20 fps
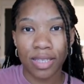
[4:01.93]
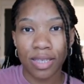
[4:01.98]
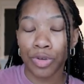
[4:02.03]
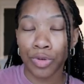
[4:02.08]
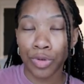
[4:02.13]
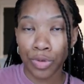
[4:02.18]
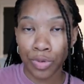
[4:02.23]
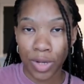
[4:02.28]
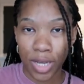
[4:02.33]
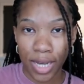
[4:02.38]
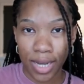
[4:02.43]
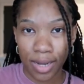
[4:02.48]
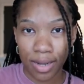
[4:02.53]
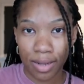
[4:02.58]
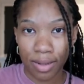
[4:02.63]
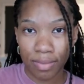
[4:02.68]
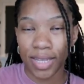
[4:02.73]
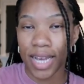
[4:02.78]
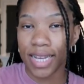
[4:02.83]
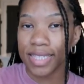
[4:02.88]
crew
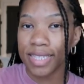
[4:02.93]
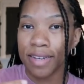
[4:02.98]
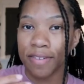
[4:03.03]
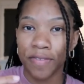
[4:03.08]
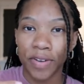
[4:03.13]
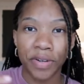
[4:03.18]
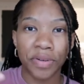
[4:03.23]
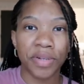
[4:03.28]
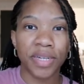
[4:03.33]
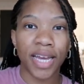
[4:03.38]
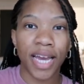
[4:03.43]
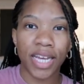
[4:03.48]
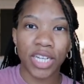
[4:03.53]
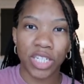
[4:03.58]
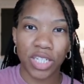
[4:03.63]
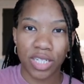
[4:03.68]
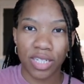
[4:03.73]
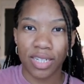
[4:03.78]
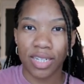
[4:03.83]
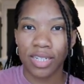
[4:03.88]
neck. That's a
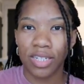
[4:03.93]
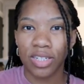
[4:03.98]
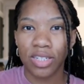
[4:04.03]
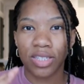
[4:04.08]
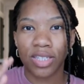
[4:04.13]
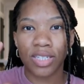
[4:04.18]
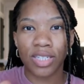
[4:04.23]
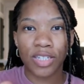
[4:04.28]
variation. It's just a